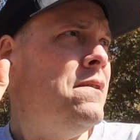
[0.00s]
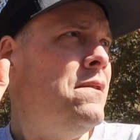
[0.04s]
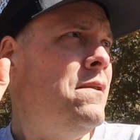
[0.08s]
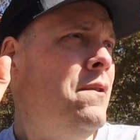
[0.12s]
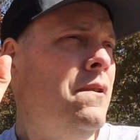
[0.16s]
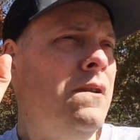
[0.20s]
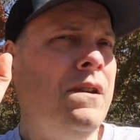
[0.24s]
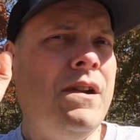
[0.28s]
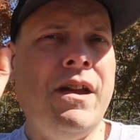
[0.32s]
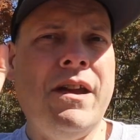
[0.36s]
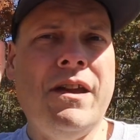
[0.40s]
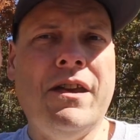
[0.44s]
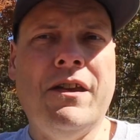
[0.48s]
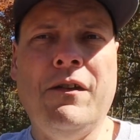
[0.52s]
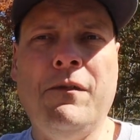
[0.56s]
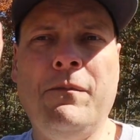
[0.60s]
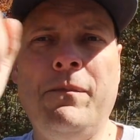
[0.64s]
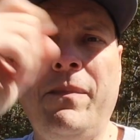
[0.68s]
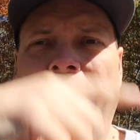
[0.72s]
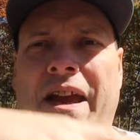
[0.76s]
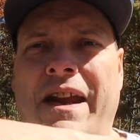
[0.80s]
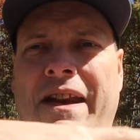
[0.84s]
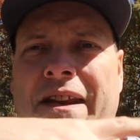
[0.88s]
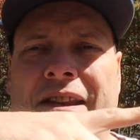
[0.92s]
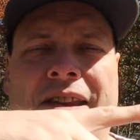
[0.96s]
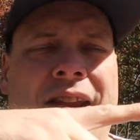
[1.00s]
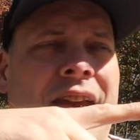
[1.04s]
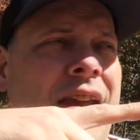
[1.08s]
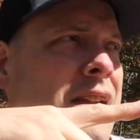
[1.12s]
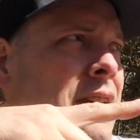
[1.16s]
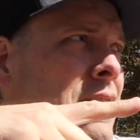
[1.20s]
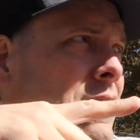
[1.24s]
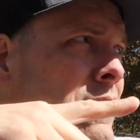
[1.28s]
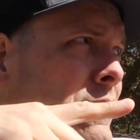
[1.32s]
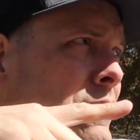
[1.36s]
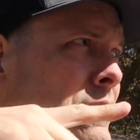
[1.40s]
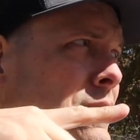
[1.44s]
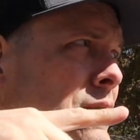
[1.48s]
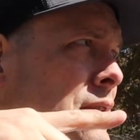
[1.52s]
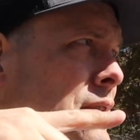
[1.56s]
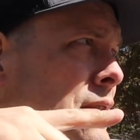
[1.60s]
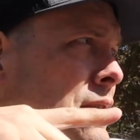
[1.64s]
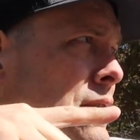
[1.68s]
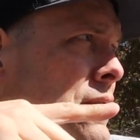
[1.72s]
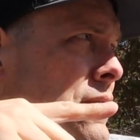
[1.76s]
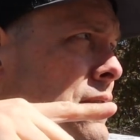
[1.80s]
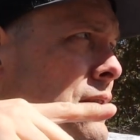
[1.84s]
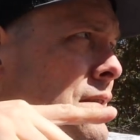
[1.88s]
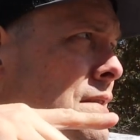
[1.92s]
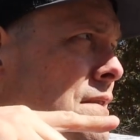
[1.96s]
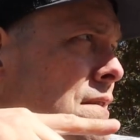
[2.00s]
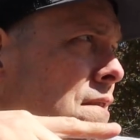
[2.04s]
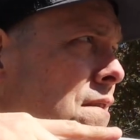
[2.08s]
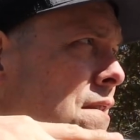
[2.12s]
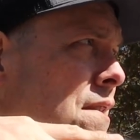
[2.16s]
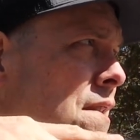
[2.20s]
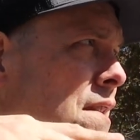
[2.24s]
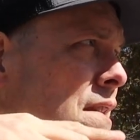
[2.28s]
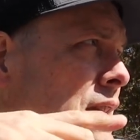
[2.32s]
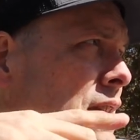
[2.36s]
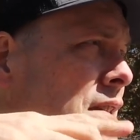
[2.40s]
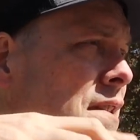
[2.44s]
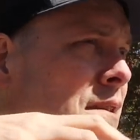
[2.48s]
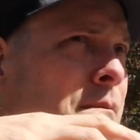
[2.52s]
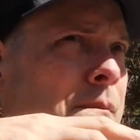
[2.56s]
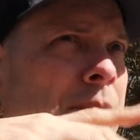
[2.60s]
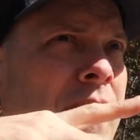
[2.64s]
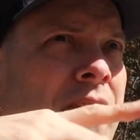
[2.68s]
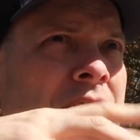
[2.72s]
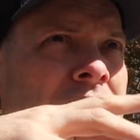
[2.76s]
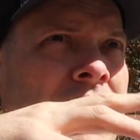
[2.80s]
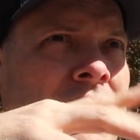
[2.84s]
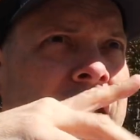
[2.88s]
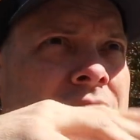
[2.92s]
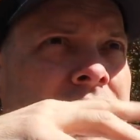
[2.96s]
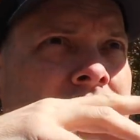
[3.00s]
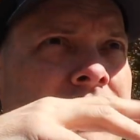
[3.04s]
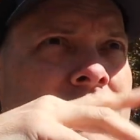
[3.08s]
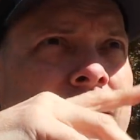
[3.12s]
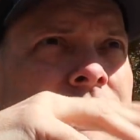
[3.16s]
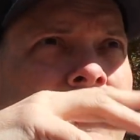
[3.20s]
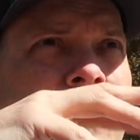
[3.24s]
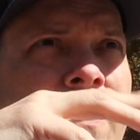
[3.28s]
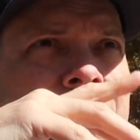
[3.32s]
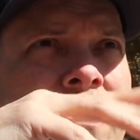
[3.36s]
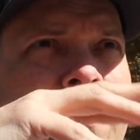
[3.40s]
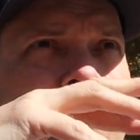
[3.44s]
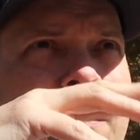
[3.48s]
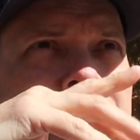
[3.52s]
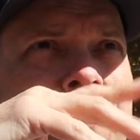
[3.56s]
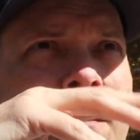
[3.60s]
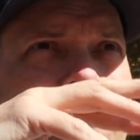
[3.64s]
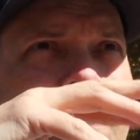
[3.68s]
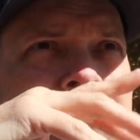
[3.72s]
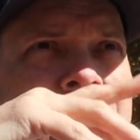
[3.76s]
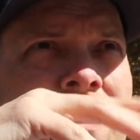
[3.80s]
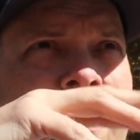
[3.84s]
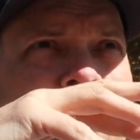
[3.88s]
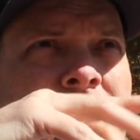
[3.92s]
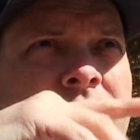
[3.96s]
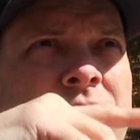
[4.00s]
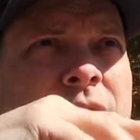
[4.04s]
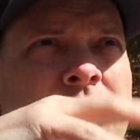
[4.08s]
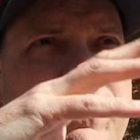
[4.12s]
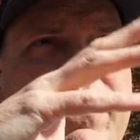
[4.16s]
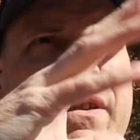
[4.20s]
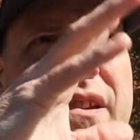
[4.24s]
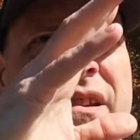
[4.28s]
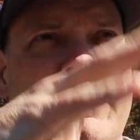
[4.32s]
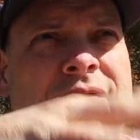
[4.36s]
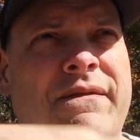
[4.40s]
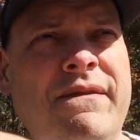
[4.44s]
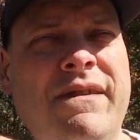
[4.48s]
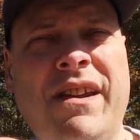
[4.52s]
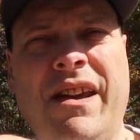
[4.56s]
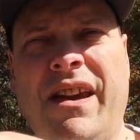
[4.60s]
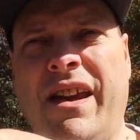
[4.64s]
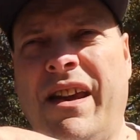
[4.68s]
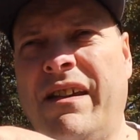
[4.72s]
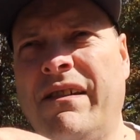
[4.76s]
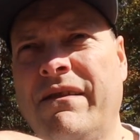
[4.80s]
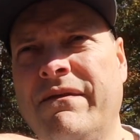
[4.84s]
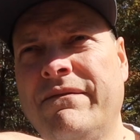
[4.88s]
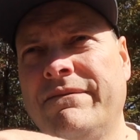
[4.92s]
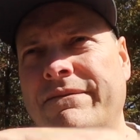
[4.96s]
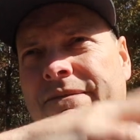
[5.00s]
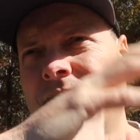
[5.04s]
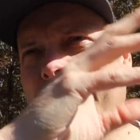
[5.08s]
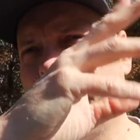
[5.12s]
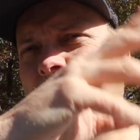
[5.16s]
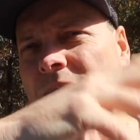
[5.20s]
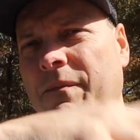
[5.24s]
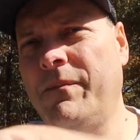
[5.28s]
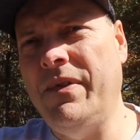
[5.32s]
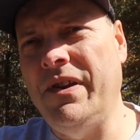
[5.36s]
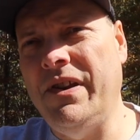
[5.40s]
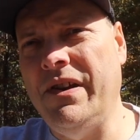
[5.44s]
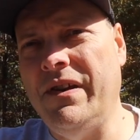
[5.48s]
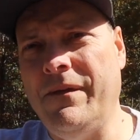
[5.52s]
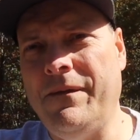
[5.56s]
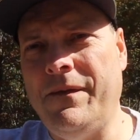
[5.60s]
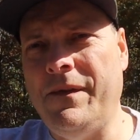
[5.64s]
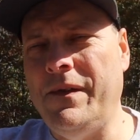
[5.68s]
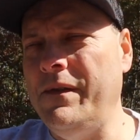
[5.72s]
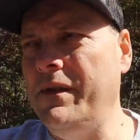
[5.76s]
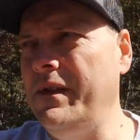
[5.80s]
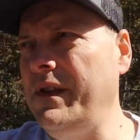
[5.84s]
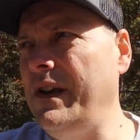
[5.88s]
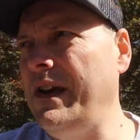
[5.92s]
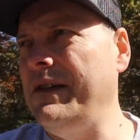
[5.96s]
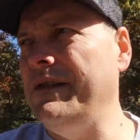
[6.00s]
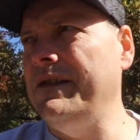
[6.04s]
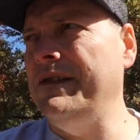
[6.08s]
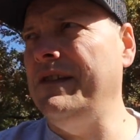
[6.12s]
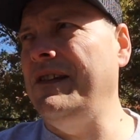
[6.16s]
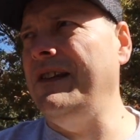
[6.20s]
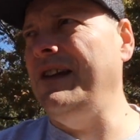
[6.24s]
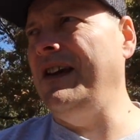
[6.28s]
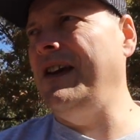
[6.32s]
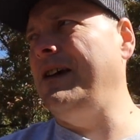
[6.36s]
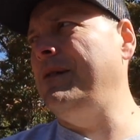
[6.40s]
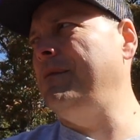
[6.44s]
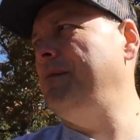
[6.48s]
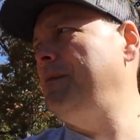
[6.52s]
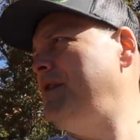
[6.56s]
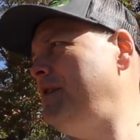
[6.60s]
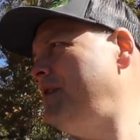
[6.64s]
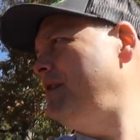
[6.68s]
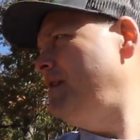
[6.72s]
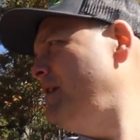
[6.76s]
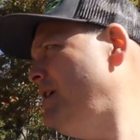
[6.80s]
Or I go back down, hit the main visitor center, but eh, we've been there a few thousand times.